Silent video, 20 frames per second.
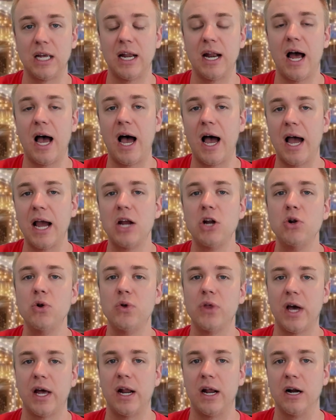And I
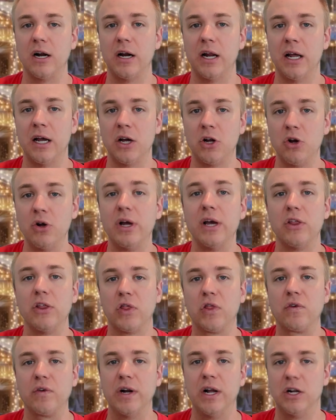knew that area could
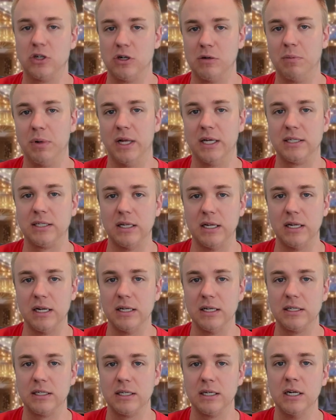get 300 plus
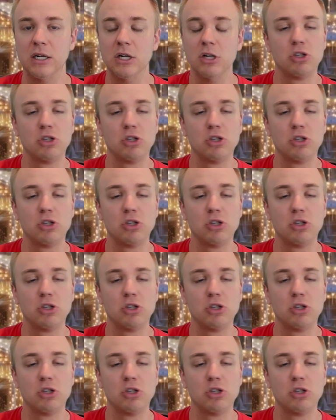leads.